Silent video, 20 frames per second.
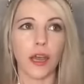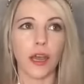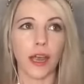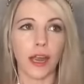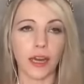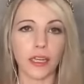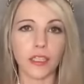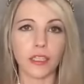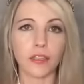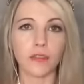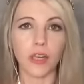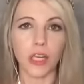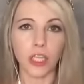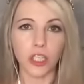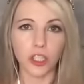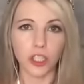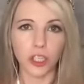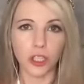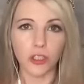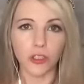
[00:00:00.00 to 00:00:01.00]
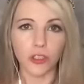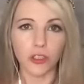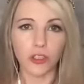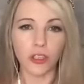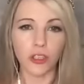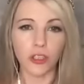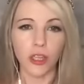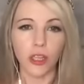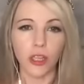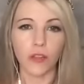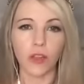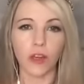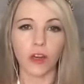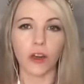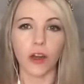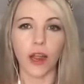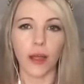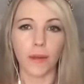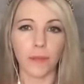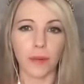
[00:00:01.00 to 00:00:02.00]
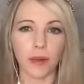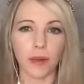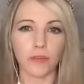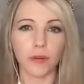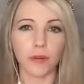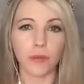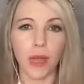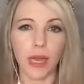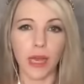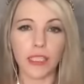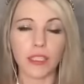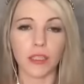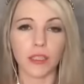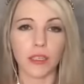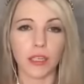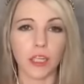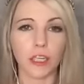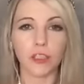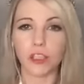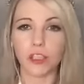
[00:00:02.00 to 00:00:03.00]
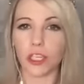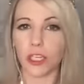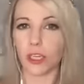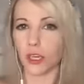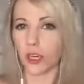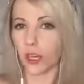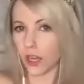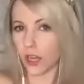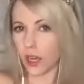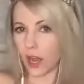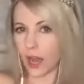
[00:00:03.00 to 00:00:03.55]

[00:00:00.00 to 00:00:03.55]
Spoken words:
activations that are happening for masculine energy.